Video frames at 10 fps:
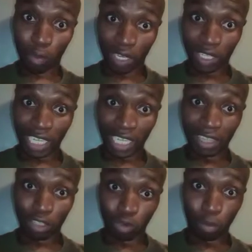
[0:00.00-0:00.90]
borrowed at
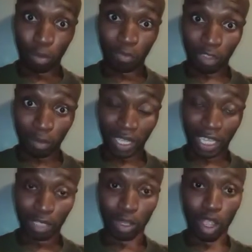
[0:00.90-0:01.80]
the top of the
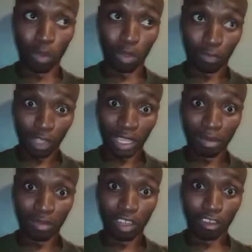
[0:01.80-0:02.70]
market would find
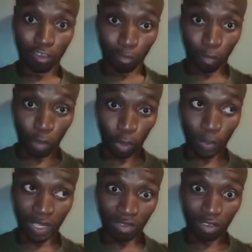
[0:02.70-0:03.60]
themselves
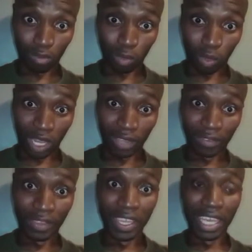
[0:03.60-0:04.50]
borrowing Zim
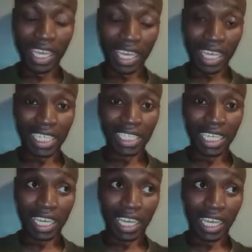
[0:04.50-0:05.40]
dollars at
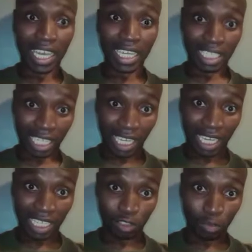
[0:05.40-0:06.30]
a
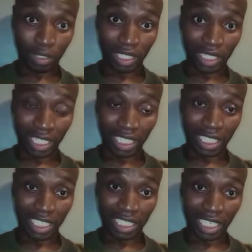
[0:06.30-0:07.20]
exorbitant
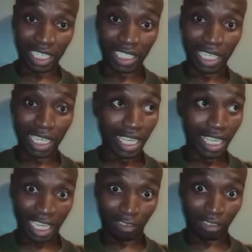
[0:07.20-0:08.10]
interest rate,
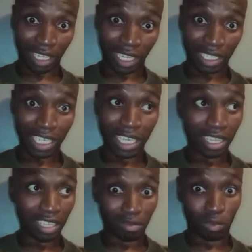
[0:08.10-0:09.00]
and after that,
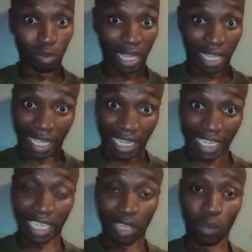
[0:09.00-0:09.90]
the Zim dollar
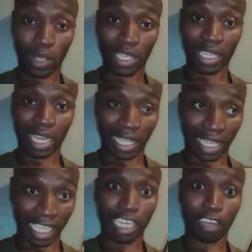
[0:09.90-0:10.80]
gaining weight,
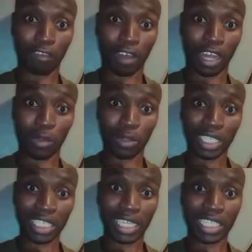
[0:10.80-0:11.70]
gaining value,
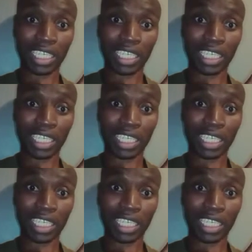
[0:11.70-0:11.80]
such